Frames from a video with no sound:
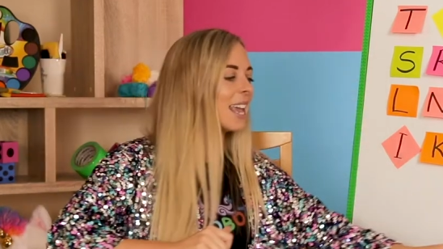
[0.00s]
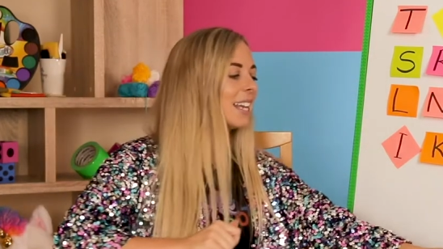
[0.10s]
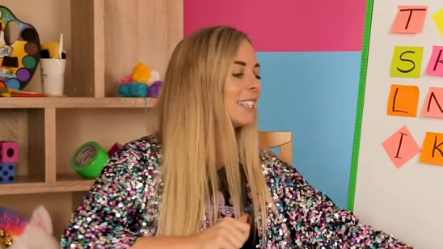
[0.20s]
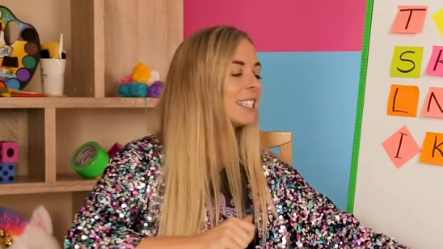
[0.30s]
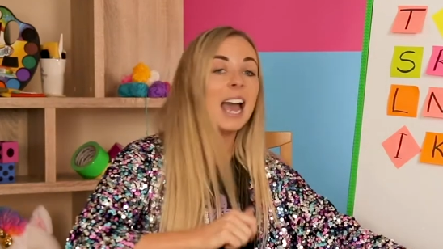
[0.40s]

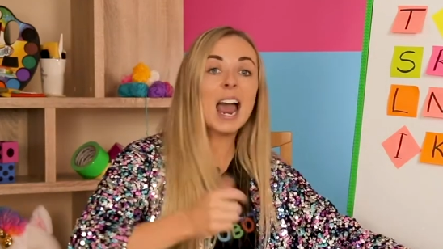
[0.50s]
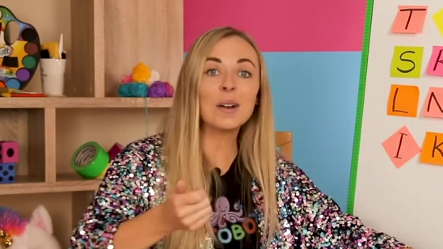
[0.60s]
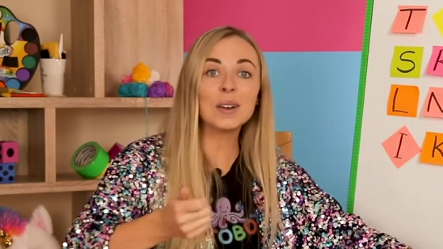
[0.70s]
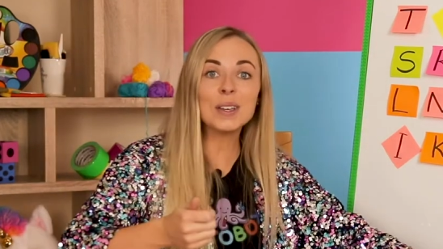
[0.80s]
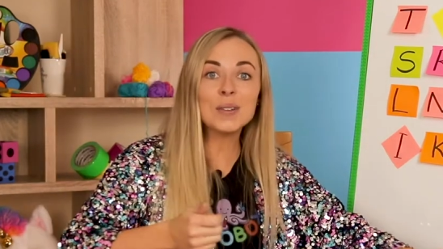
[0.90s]
8. How
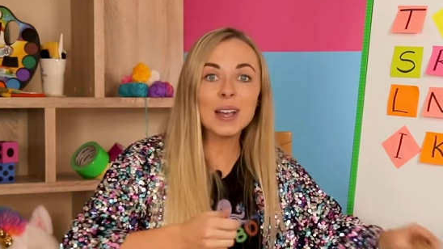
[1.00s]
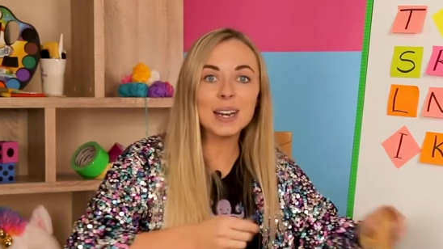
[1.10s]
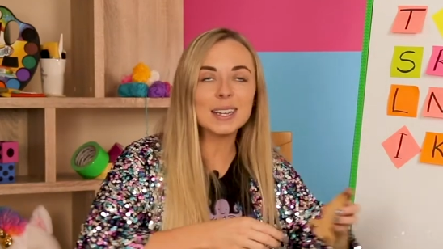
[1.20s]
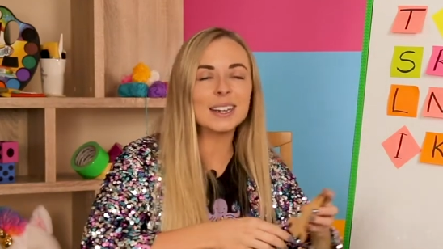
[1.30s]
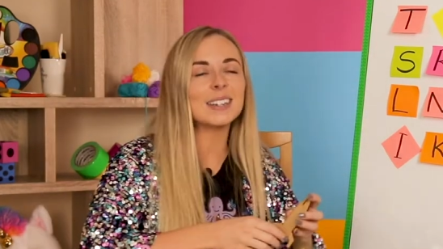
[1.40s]
are you
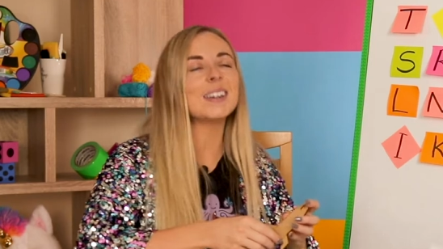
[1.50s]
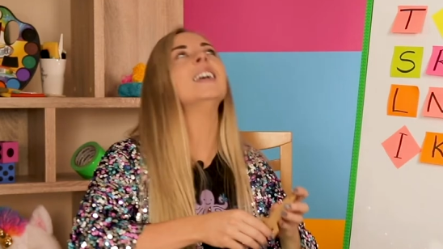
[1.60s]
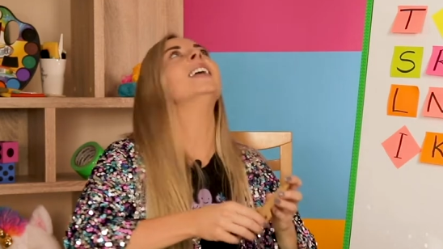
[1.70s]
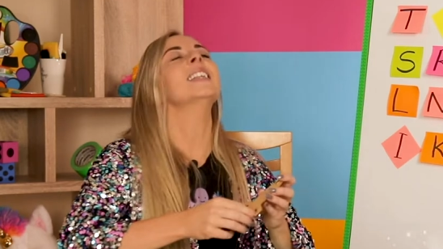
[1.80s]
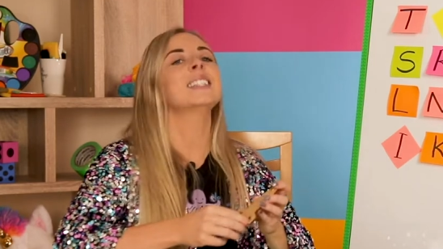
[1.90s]
getting on?
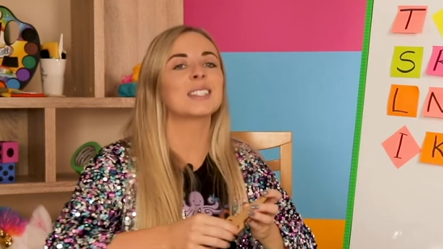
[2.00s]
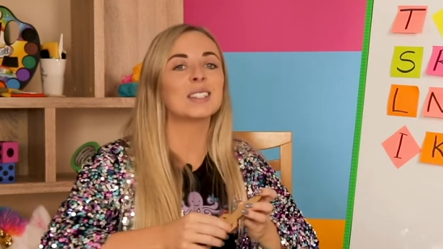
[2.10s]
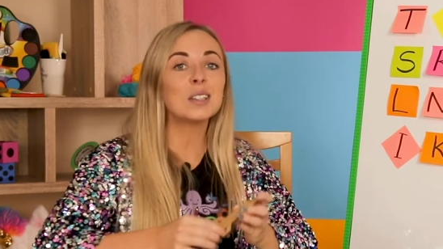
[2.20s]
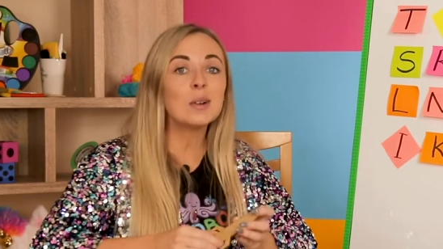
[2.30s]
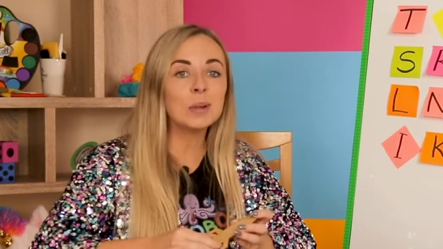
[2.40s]
Oh, this is
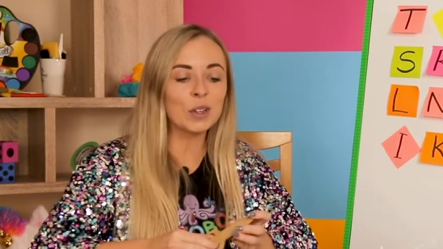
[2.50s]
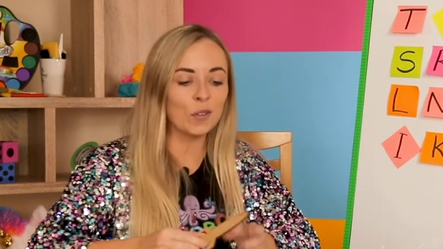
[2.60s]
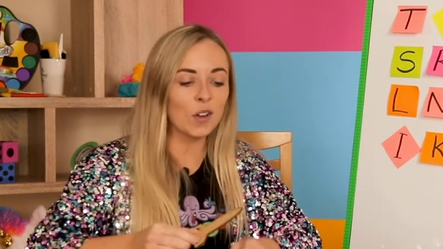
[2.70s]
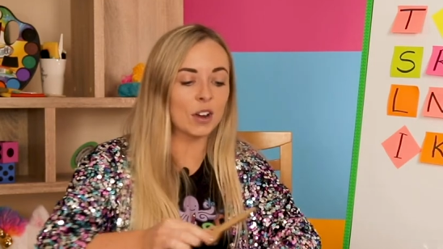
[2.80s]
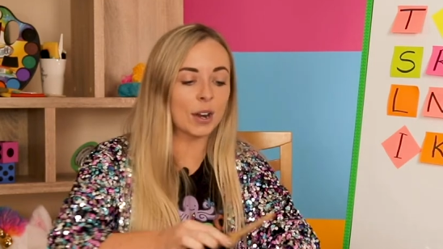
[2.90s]
so much
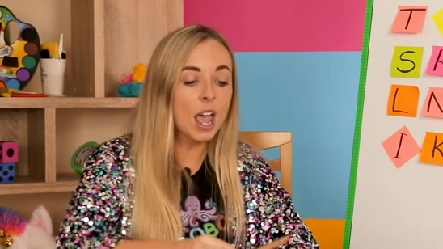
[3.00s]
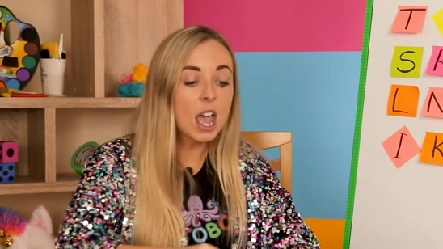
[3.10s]
fun.